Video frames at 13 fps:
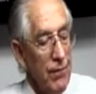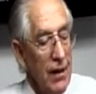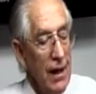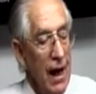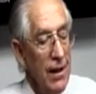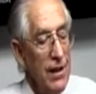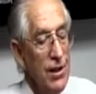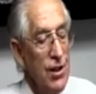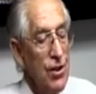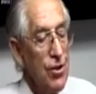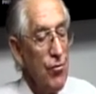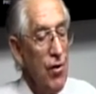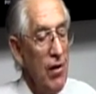Now this is
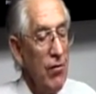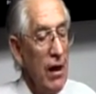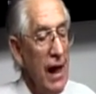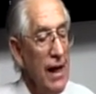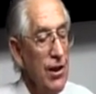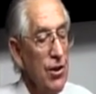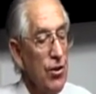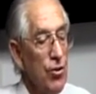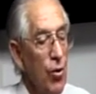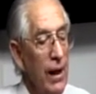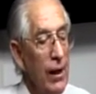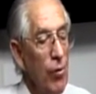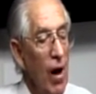the Revelation
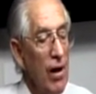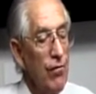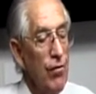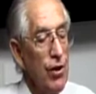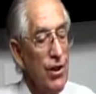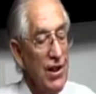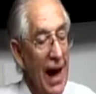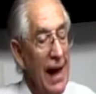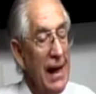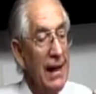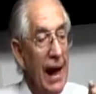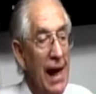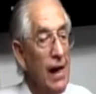21 verse
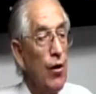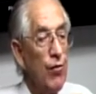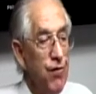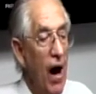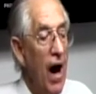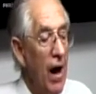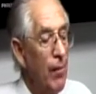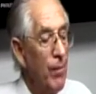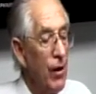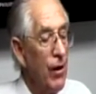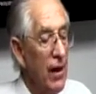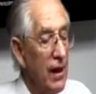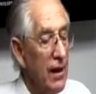8, lake of fire
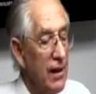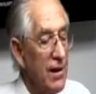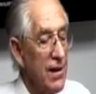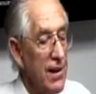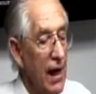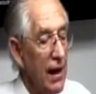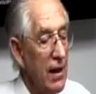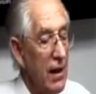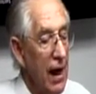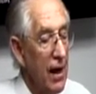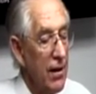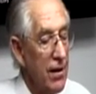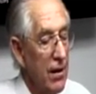burning at the second
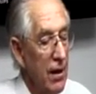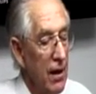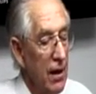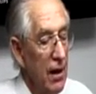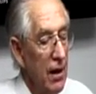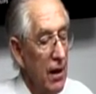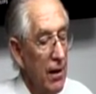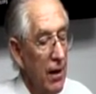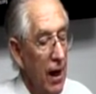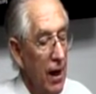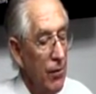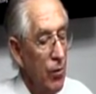death, right?